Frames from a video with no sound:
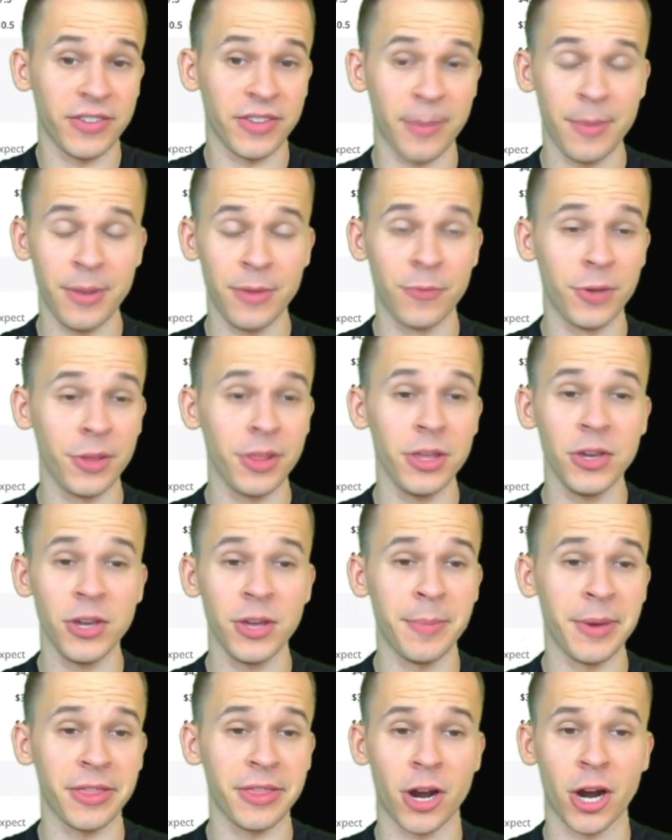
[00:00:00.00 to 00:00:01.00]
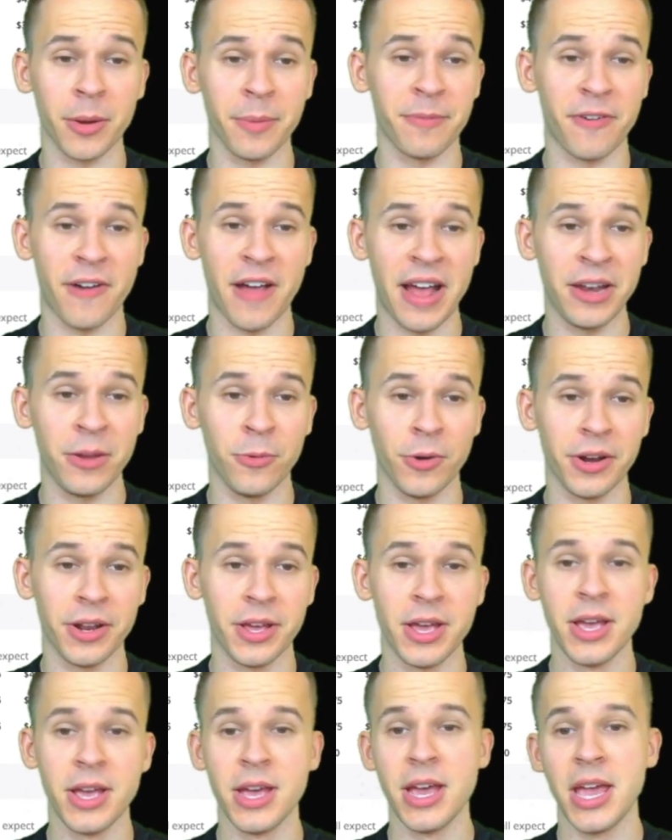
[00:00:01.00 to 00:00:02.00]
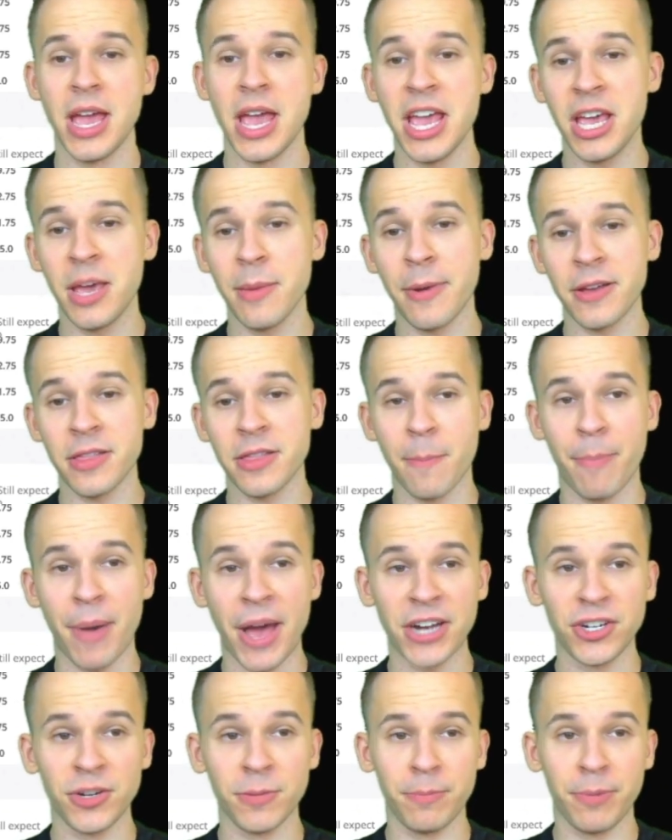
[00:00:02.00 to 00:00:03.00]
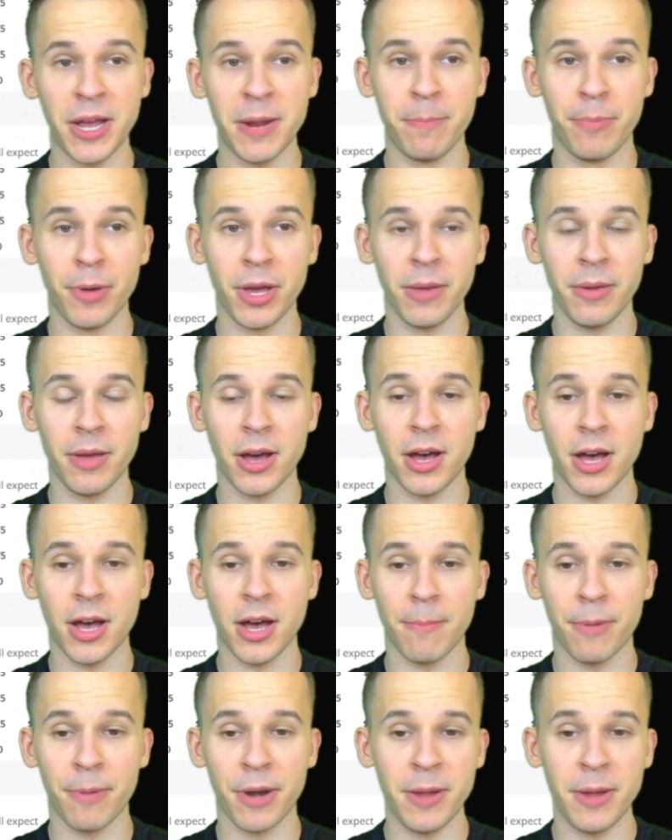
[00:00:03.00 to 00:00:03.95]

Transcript: I mean, really, you can make the argument for anyone. He came out the bench and played pretty